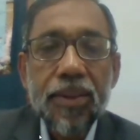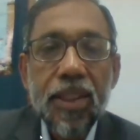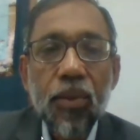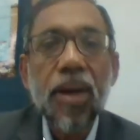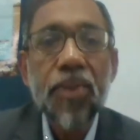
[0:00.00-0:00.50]

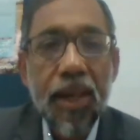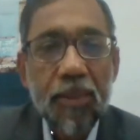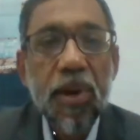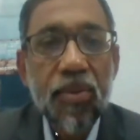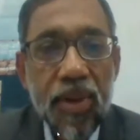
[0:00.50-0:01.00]

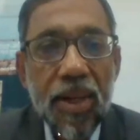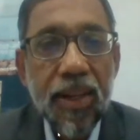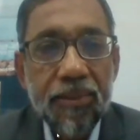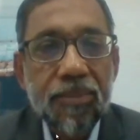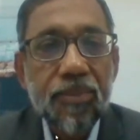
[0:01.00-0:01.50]
geographical
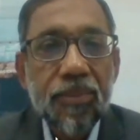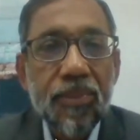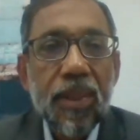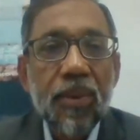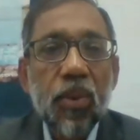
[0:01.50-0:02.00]
boundary,
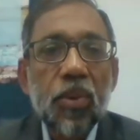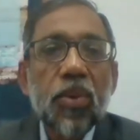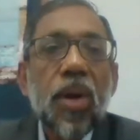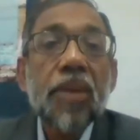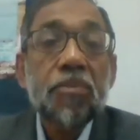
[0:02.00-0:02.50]
we
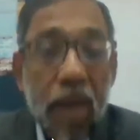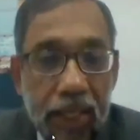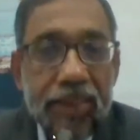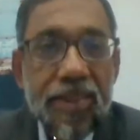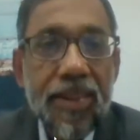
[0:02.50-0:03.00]
would have
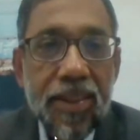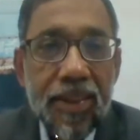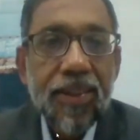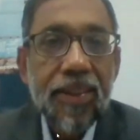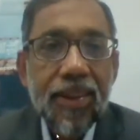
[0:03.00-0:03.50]
managed
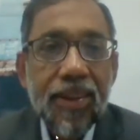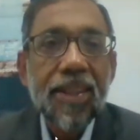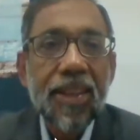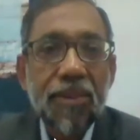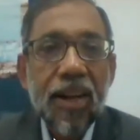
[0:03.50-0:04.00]

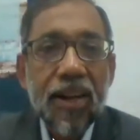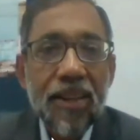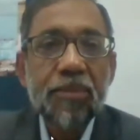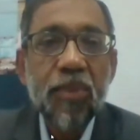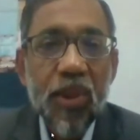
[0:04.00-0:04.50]
the
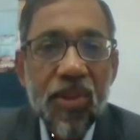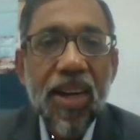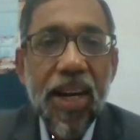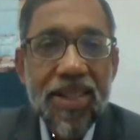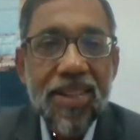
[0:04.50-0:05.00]
flood in the
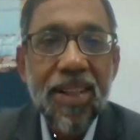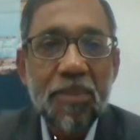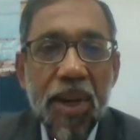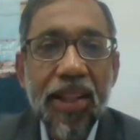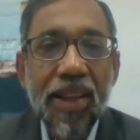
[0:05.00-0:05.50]
most
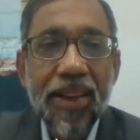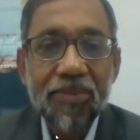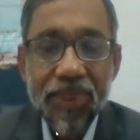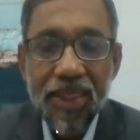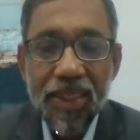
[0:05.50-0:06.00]
rational manner,
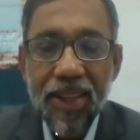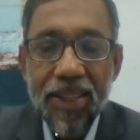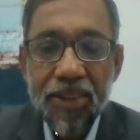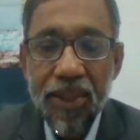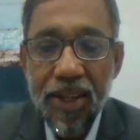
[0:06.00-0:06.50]

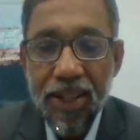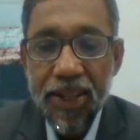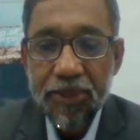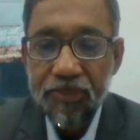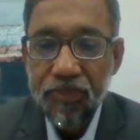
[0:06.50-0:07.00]

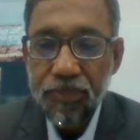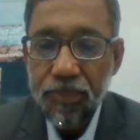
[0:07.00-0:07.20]
definitely.